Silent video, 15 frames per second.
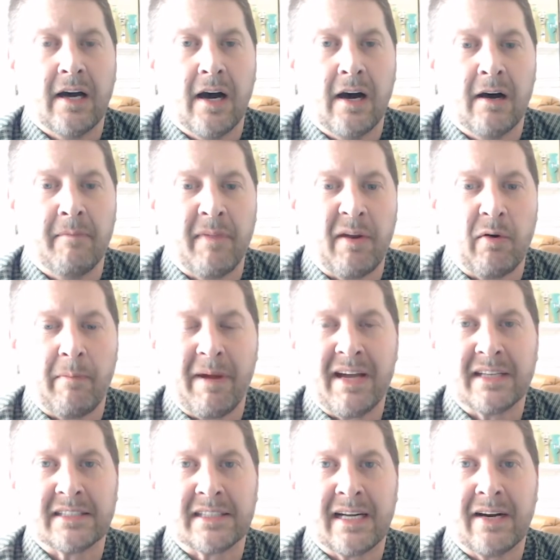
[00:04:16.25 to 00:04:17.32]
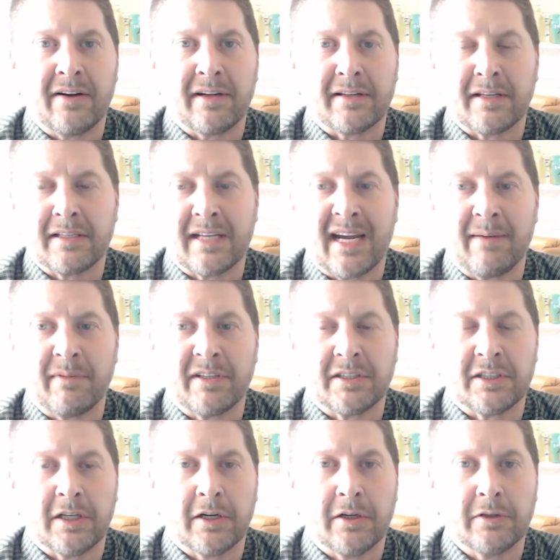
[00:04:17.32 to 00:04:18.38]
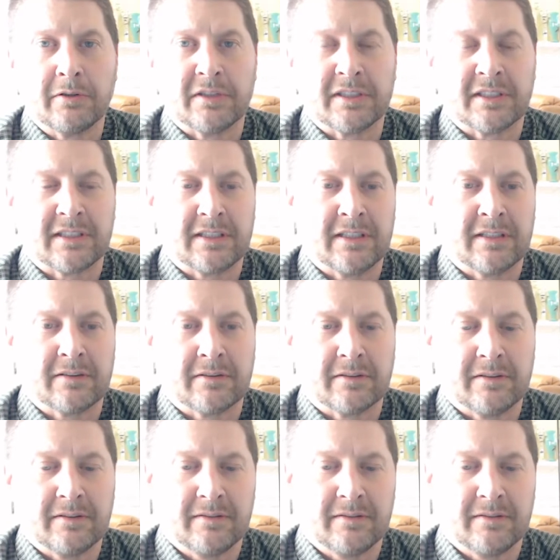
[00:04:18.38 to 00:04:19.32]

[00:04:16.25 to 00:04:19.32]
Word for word: Um, they were passed out at the time of the show to you know